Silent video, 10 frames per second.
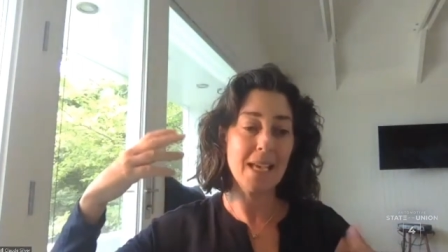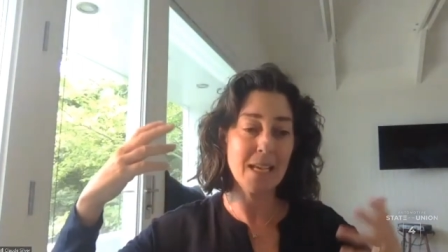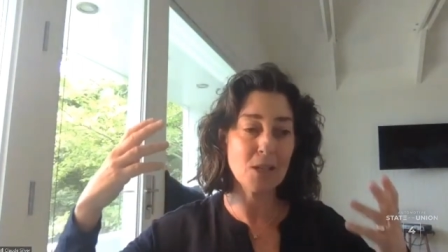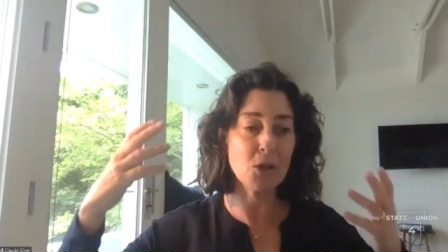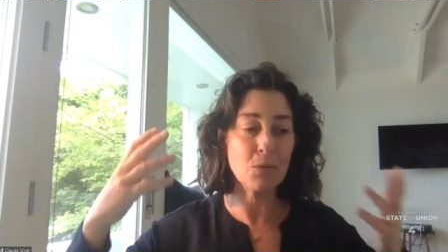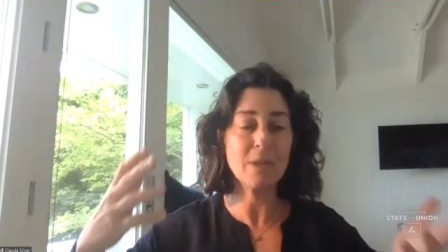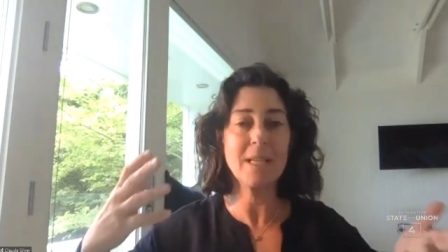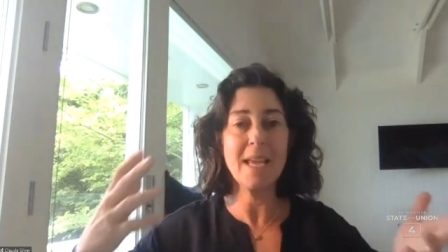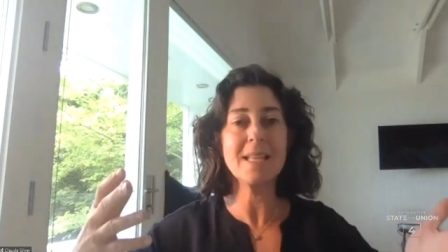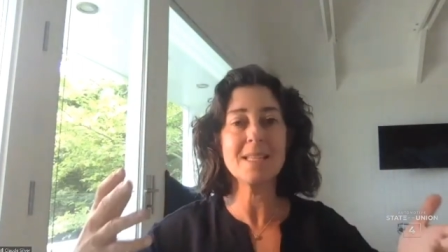and
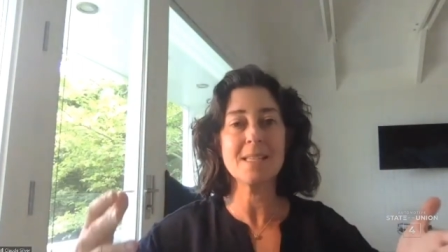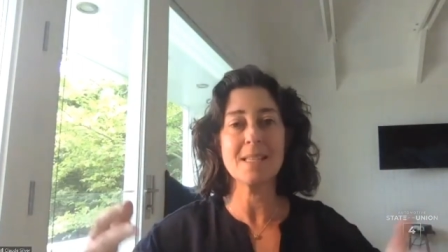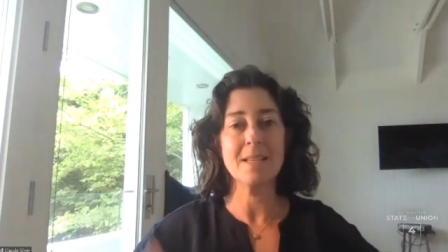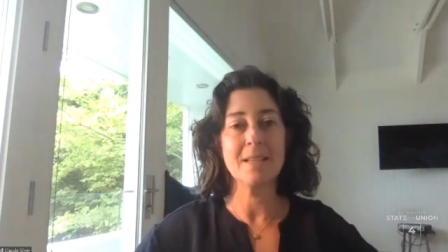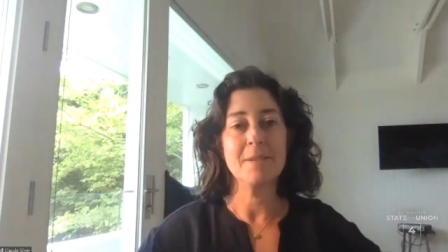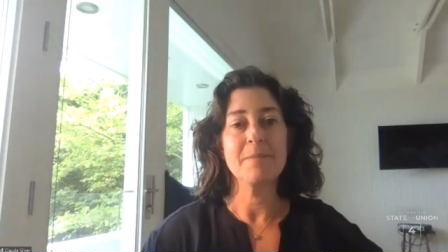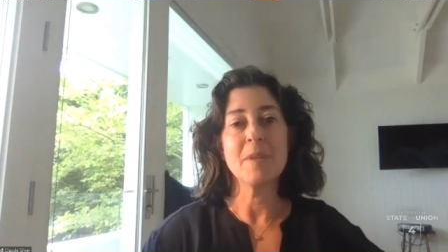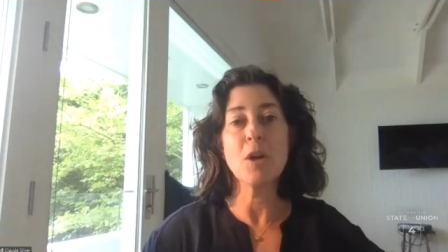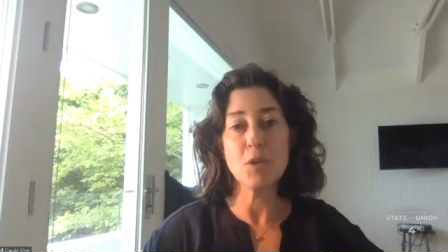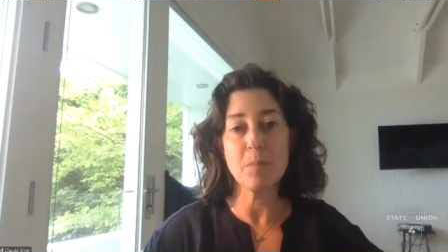creates
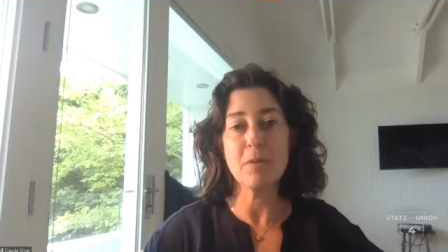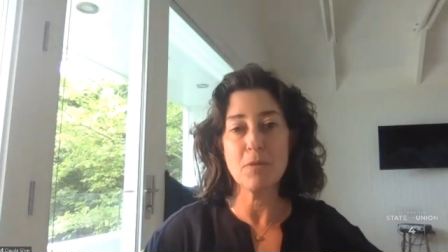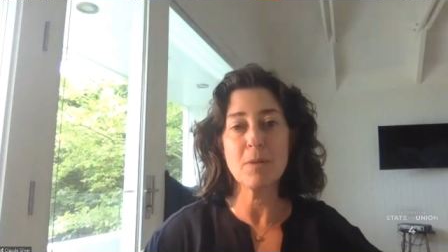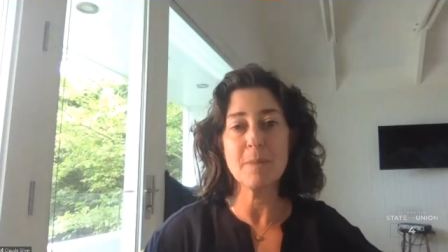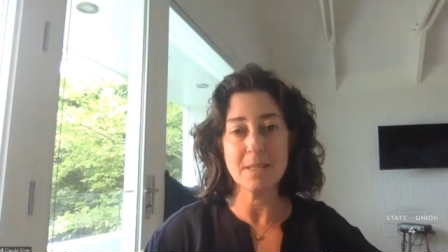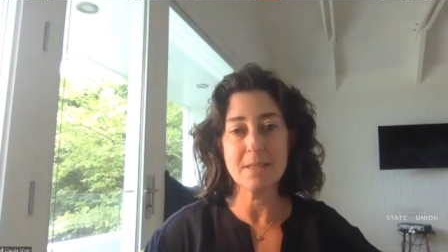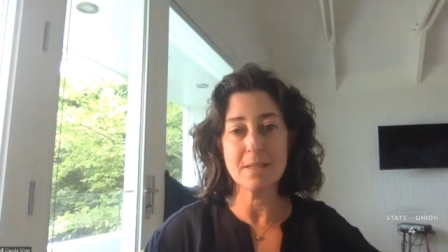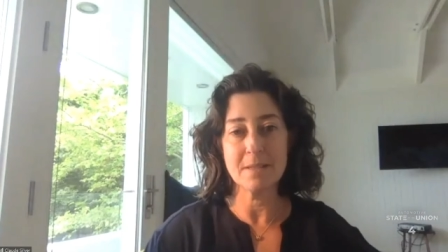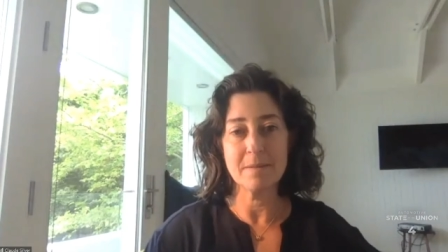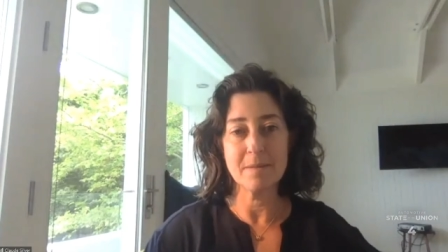underperformance.
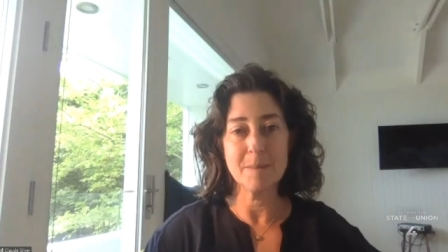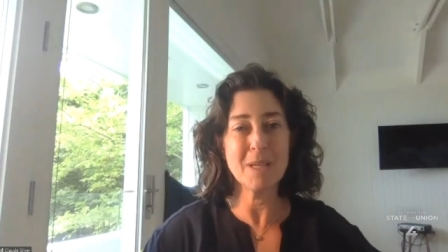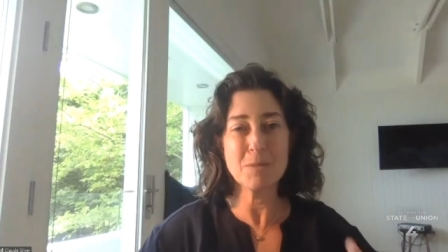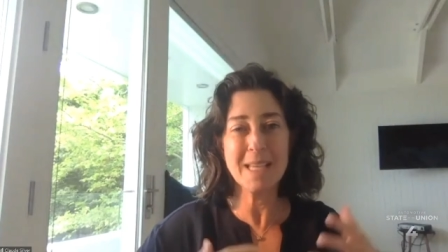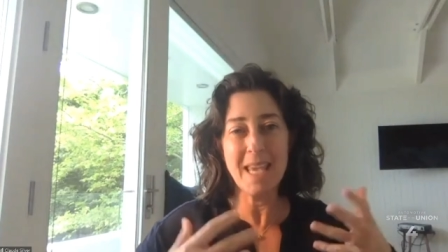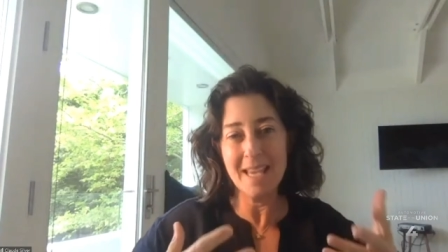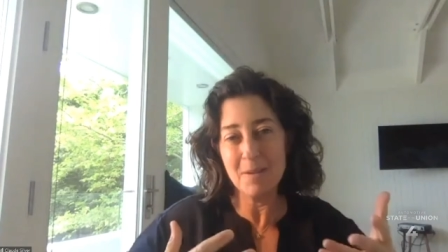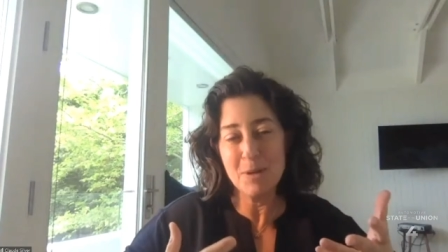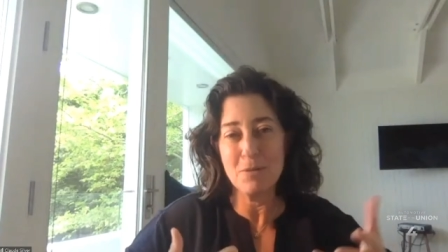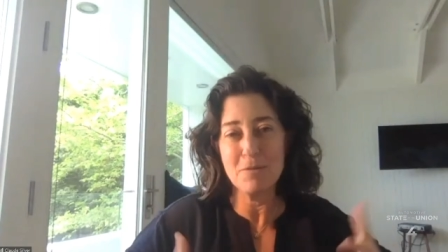Mm-hmm. We, we,
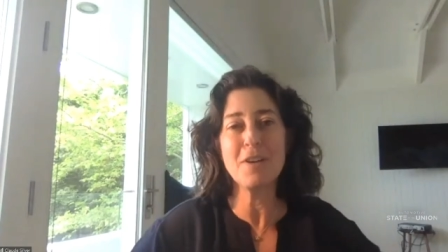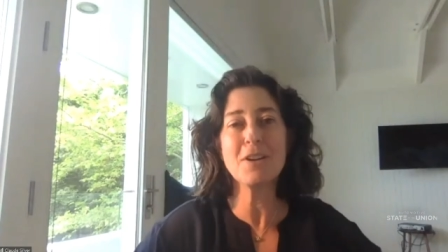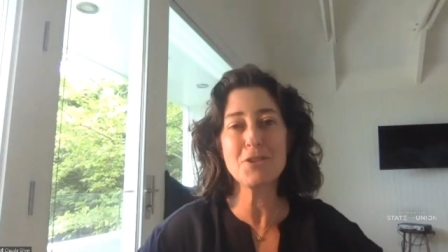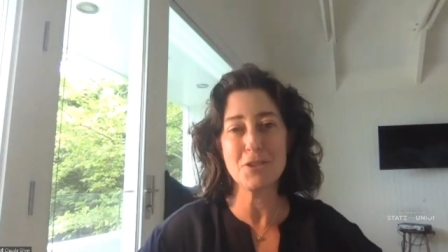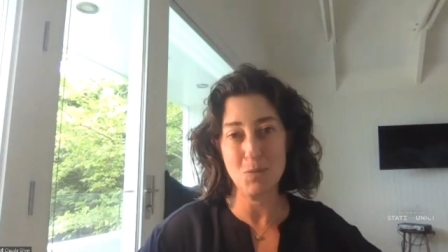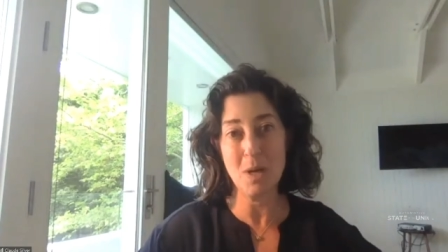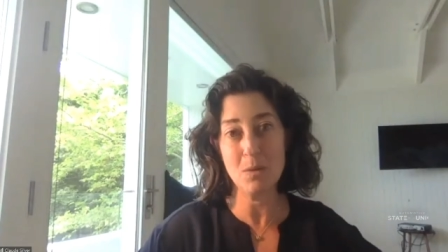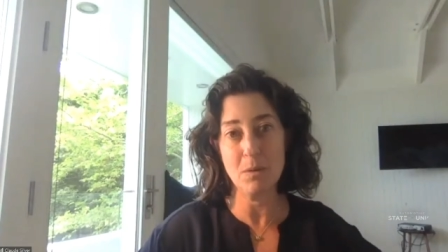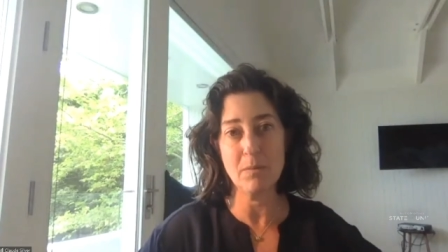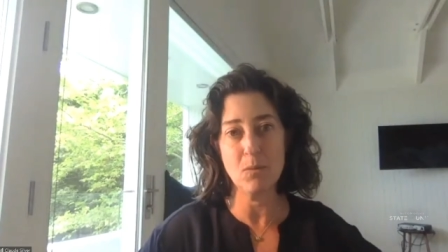can't yeah. don't function
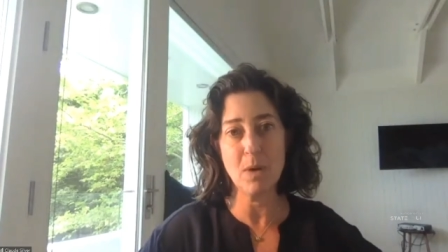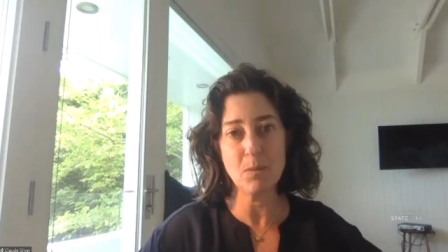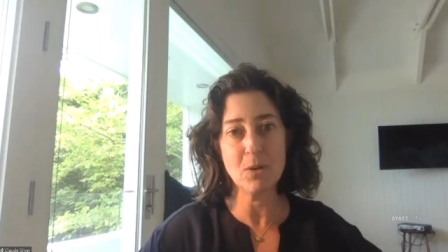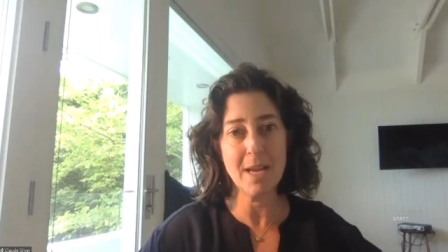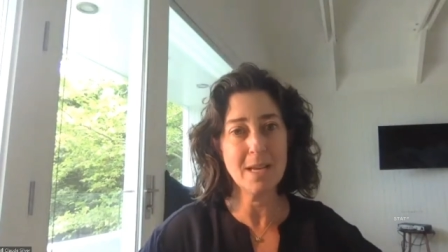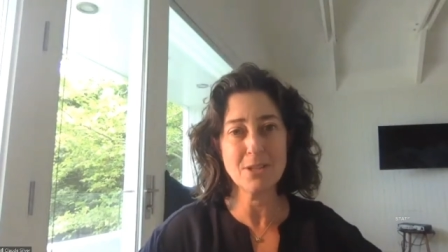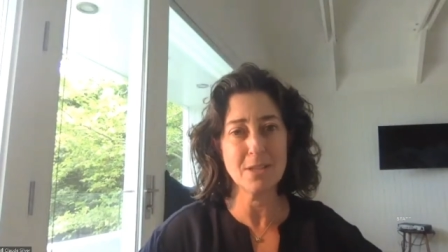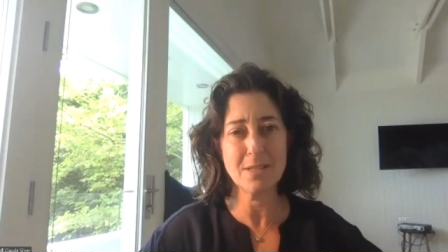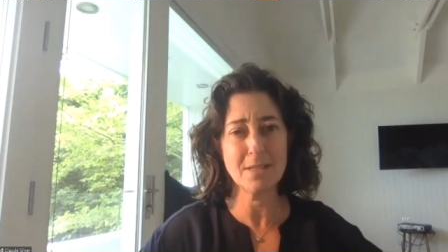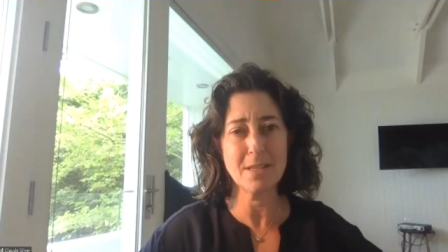well when, when we're
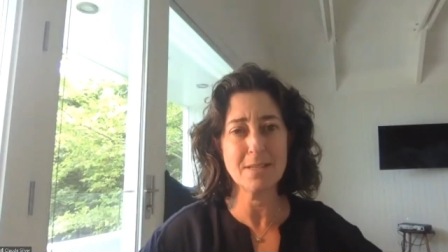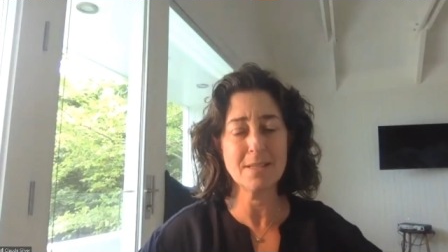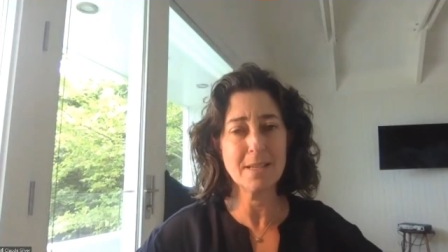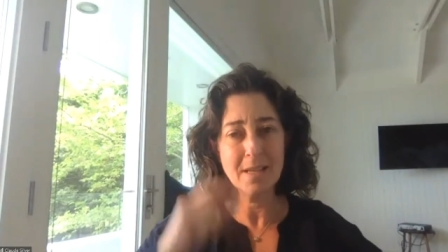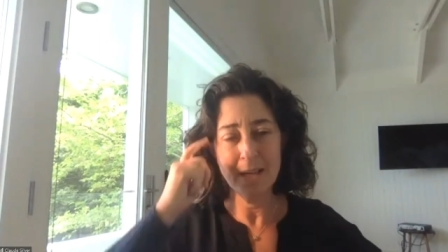anxious. It doesn't